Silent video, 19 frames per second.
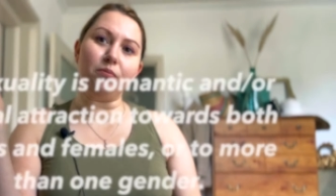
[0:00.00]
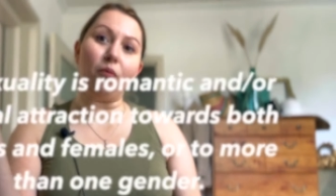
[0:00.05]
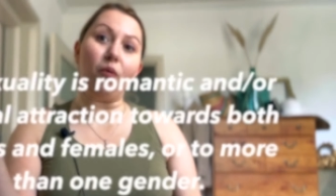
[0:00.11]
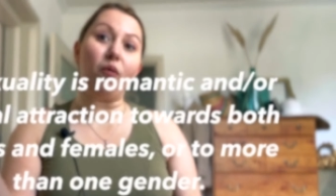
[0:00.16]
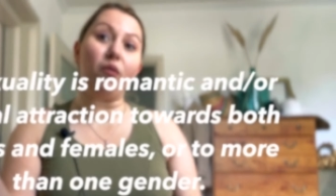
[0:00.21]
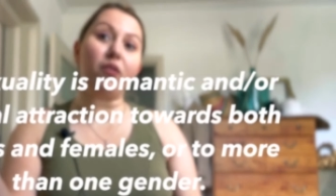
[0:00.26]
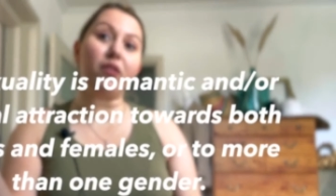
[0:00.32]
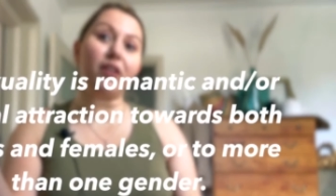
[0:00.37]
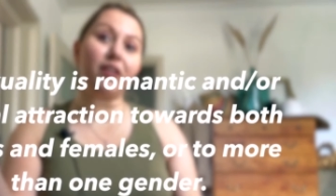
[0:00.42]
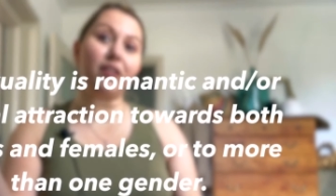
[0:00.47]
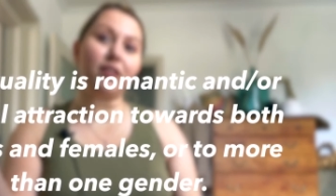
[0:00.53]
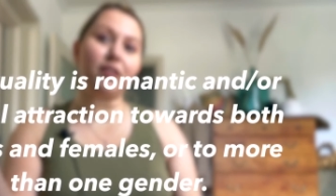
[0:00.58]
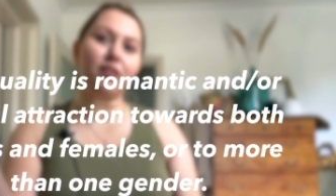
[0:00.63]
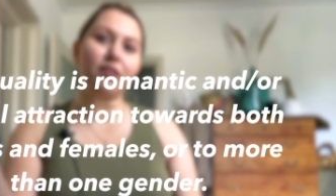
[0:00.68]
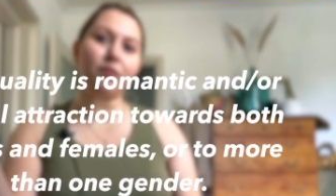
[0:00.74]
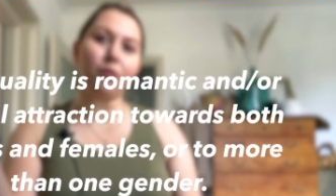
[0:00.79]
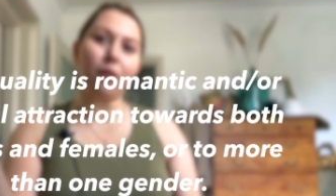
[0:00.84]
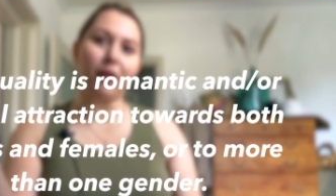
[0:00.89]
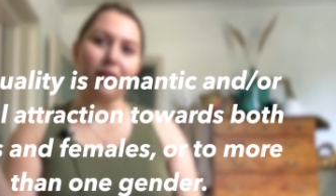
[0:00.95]
more
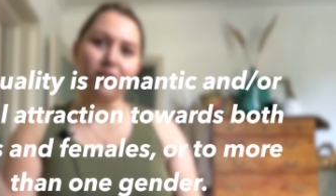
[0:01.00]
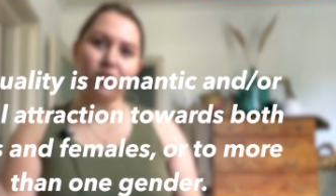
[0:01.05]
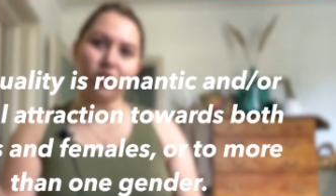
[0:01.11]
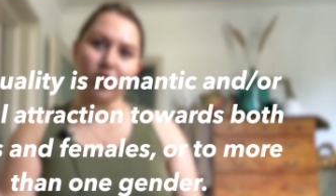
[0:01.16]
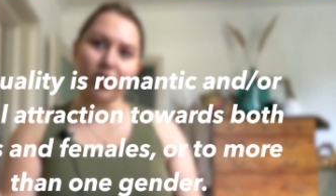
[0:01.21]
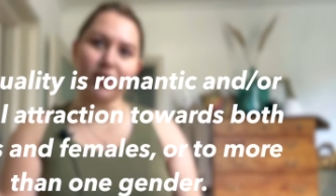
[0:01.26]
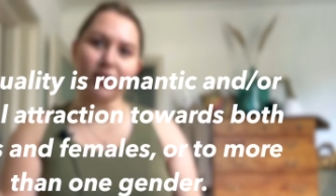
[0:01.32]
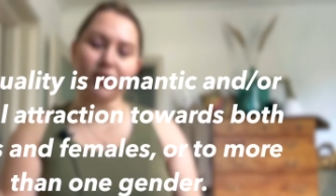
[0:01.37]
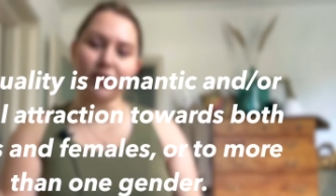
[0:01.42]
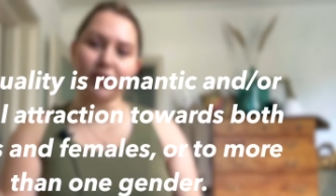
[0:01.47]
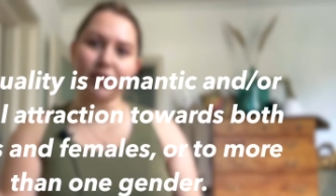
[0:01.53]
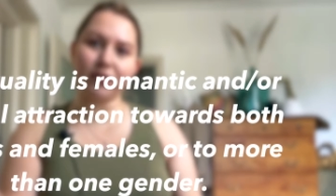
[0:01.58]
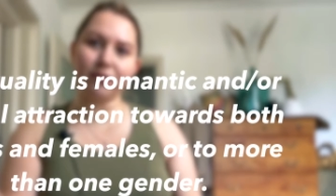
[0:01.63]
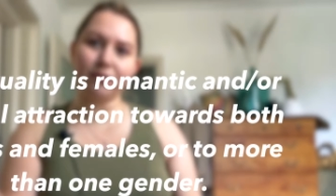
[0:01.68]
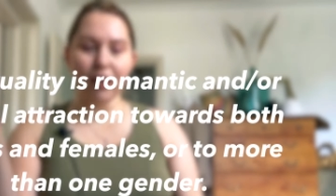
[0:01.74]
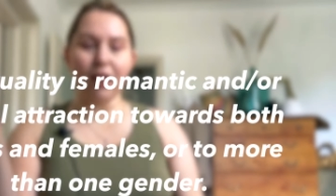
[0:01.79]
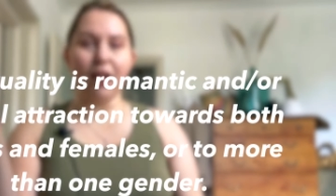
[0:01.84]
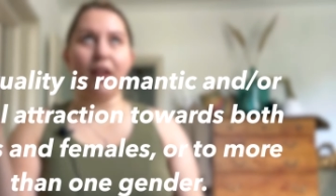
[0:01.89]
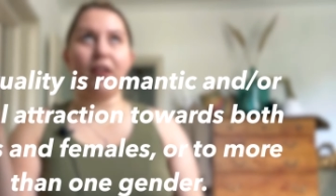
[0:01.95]
than one gender.
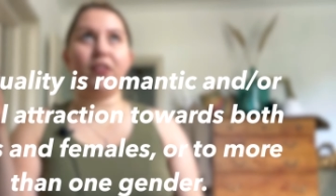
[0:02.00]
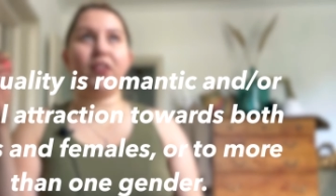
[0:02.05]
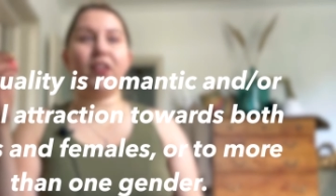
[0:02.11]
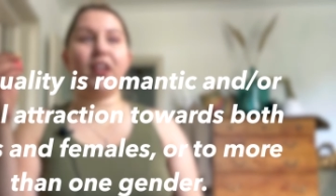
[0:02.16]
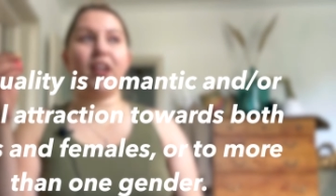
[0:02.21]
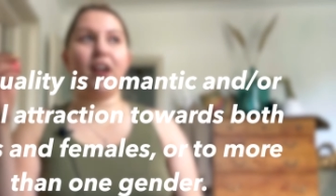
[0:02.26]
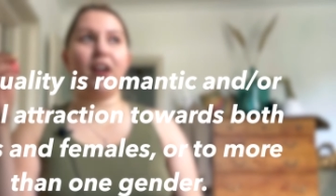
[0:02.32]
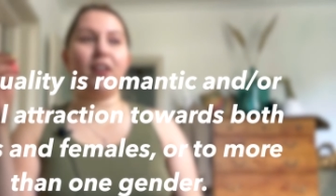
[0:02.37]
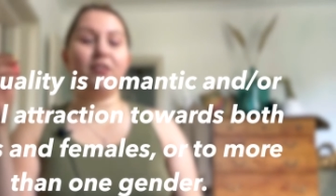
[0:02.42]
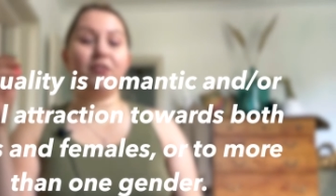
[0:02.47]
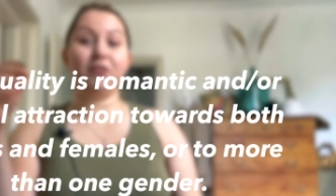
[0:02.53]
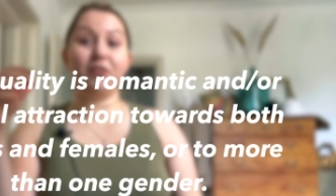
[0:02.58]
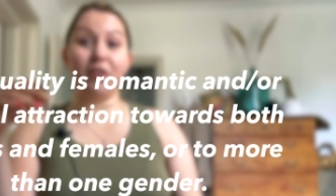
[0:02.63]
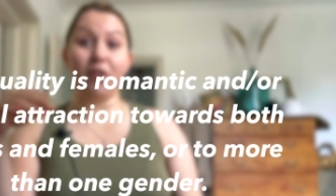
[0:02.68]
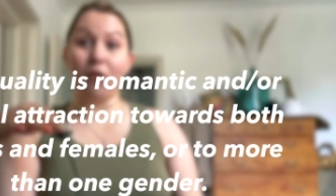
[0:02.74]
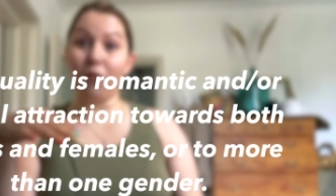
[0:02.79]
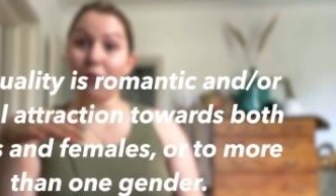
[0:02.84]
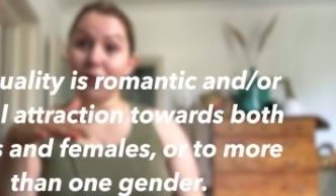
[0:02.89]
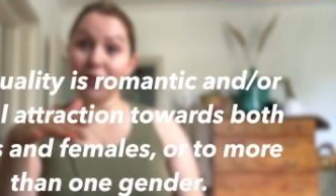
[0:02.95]
I think I've
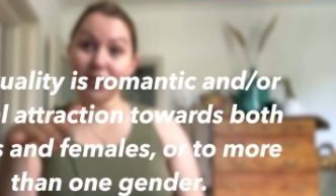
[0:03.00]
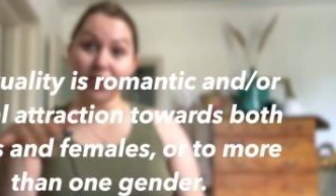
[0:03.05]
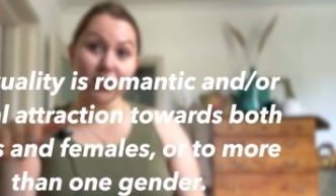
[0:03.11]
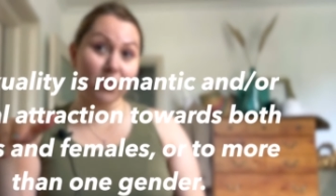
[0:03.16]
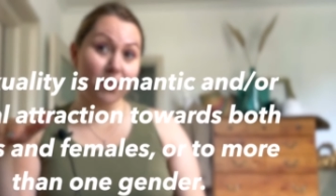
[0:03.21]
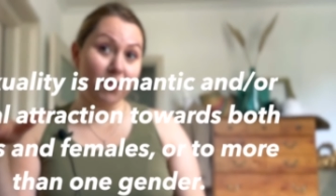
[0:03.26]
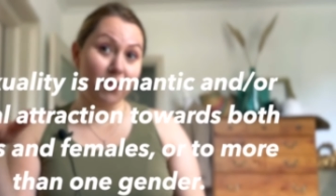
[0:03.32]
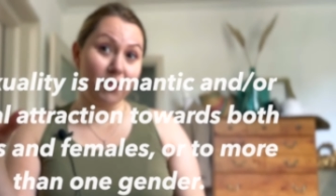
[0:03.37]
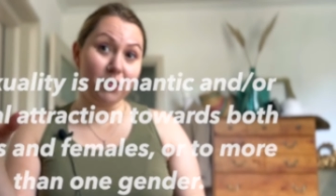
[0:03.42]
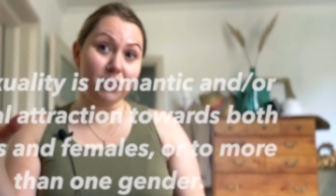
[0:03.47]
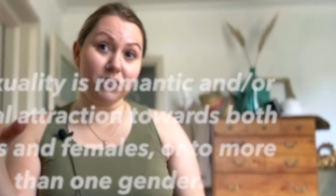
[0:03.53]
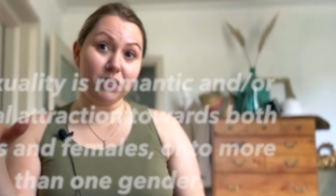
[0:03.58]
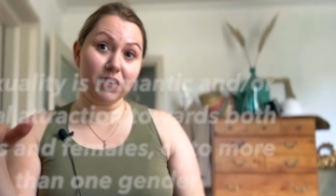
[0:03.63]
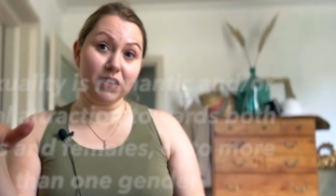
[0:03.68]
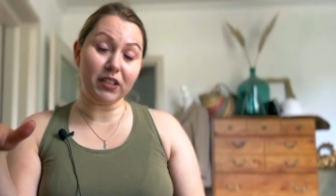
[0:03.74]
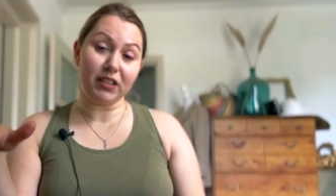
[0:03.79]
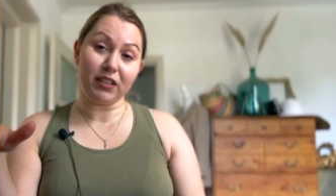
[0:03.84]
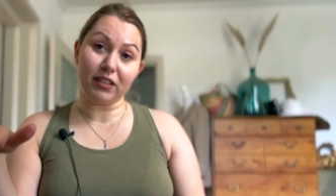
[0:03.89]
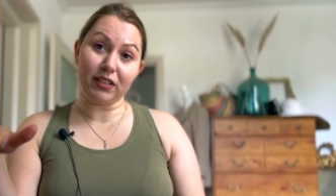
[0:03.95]
always known